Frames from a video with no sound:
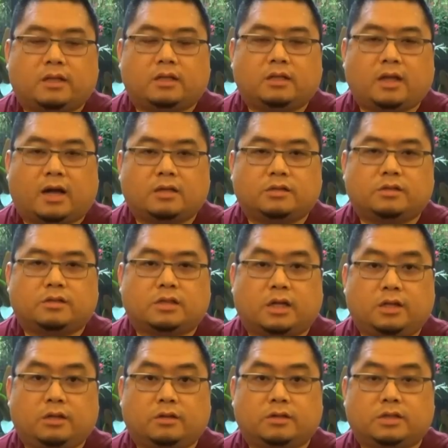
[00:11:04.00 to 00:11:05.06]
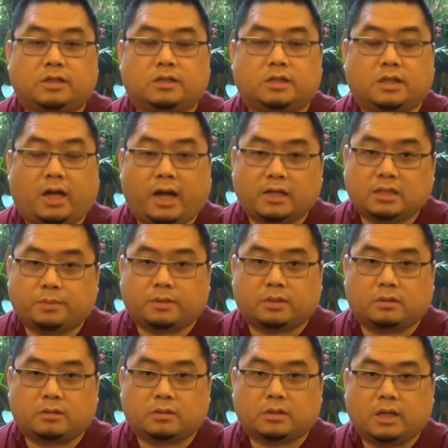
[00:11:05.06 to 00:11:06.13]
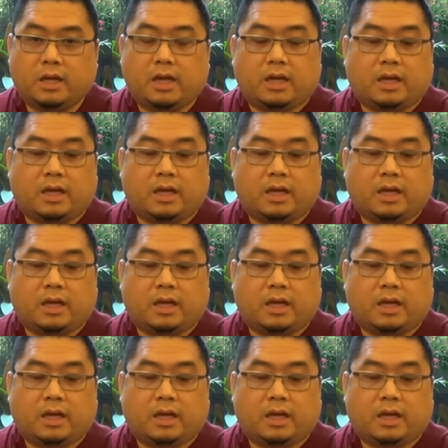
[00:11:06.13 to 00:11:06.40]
the doctors and nurses and hospitals